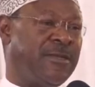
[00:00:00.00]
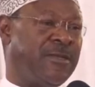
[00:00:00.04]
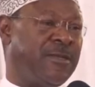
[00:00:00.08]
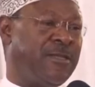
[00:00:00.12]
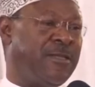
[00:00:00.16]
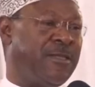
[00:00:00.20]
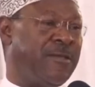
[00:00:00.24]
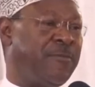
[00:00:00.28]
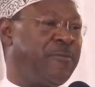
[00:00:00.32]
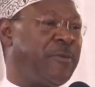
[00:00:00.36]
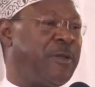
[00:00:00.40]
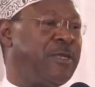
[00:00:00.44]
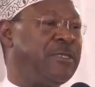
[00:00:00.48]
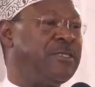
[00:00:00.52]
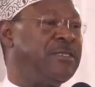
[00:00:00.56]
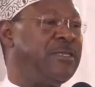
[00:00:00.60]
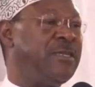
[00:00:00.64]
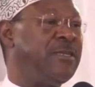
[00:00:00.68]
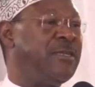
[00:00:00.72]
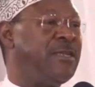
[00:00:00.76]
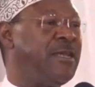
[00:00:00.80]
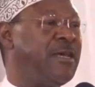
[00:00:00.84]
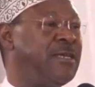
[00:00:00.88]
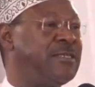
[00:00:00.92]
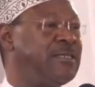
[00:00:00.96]
The
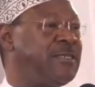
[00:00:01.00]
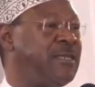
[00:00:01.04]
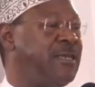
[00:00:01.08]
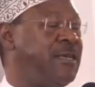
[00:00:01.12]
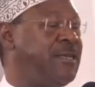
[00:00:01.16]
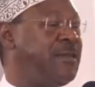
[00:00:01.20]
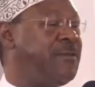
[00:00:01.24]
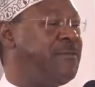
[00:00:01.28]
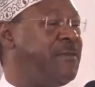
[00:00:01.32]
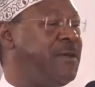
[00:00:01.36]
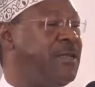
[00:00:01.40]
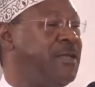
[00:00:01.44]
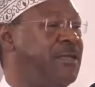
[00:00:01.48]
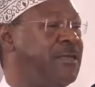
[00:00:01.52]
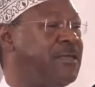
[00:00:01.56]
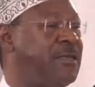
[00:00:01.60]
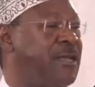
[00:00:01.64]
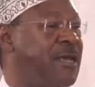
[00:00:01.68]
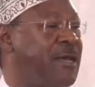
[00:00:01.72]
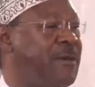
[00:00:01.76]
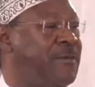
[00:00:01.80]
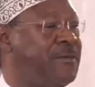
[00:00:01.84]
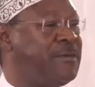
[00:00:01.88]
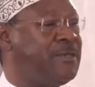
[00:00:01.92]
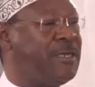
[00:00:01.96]
president has said many
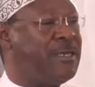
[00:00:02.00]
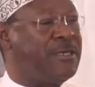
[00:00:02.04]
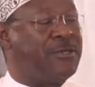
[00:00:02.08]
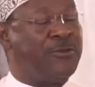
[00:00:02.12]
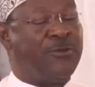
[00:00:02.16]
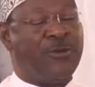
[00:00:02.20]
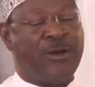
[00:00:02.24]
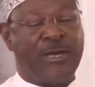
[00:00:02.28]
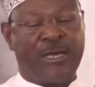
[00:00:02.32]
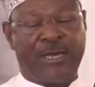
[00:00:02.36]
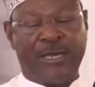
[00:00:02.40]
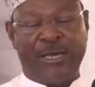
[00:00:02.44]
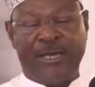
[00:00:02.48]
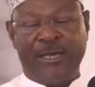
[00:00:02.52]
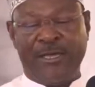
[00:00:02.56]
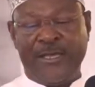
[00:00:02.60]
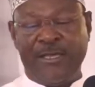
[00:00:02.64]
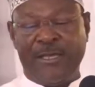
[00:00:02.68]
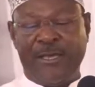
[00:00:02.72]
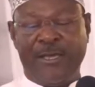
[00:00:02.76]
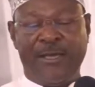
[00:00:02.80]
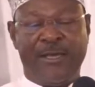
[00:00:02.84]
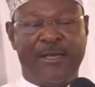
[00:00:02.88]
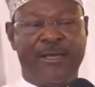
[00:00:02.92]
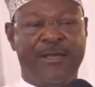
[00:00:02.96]
times that
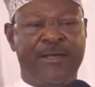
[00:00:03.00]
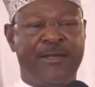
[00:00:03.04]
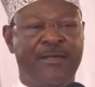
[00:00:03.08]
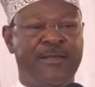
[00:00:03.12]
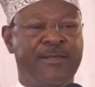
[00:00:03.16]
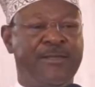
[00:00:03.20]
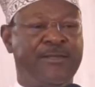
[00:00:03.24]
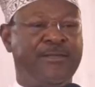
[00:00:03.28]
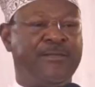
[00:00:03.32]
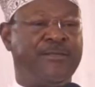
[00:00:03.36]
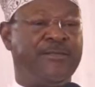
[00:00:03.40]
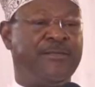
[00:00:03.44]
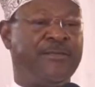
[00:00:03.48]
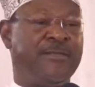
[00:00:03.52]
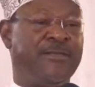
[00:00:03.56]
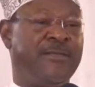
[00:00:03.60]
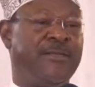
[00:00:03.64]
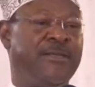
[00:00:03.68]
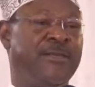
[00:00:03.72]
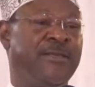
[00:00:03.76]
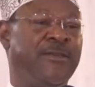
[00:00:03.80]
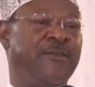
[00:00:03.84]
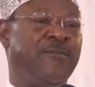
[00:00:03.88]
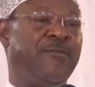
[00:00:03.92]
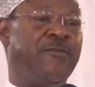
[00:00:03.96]
Wakenya
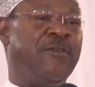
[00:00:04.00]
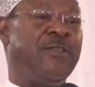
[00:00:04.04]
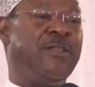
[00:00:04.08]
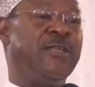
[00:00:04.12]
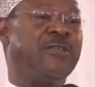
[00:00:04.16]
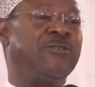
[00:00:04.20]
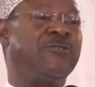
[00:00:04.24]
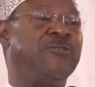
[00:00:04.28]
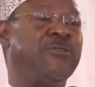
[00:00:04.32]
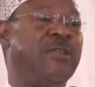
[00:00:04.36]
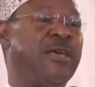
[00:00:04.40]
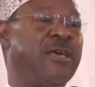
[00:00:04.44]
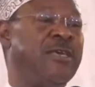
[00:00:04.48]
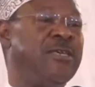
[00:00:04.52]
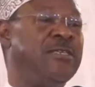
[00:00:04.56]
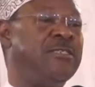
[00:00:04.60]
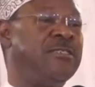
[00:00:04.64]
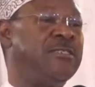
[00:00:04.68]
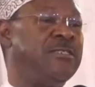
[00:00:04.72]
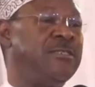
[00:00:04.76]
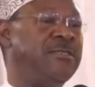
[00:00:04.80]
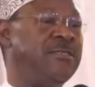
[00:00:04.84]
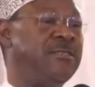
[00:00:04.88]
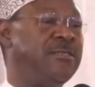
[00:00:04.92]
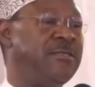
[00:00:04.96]
vile
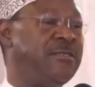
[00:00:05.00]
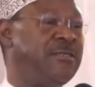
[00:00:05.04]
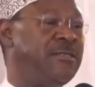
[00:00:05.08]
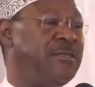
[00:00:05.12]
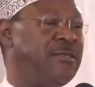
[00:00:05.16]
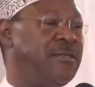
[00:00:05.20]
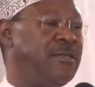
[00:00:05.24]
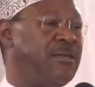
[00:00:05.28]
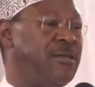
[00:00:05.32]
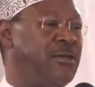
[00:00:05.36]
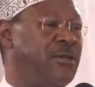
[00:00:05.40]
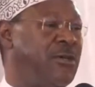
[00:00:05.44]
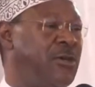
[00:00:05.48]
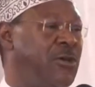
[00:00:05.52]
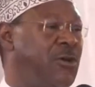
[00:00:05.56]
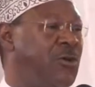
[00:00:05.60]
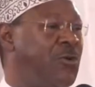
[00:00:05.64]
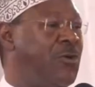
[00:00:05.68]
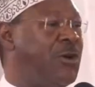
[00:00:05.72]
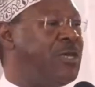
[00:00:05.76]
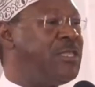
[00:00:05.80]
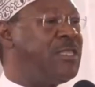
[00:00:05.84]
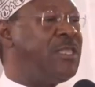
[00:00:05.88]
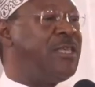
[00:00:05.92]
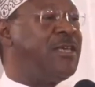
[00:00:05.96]
tunaishi,
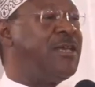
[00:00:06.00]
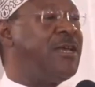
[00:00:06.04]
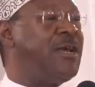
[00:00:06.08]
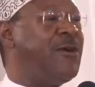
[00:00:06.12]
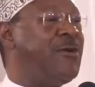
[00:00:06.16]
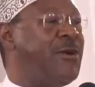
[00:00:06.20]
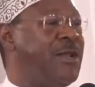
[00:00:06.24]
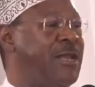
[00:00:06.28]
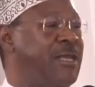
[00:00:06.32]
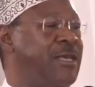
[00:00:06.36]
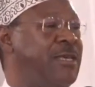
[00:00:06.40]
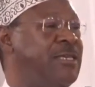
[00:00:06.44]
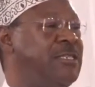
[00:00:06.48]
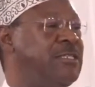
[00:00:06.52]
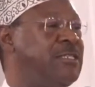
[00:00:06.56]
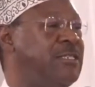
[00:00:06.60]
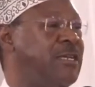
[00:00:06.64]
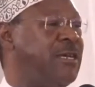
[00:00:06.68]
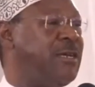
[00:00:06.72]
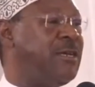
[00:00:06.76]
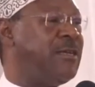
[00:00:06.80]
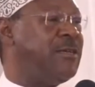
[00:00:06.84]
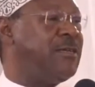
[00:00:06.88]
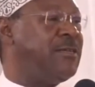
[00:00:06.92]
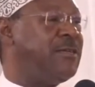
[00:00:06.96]
wajinga waliisha.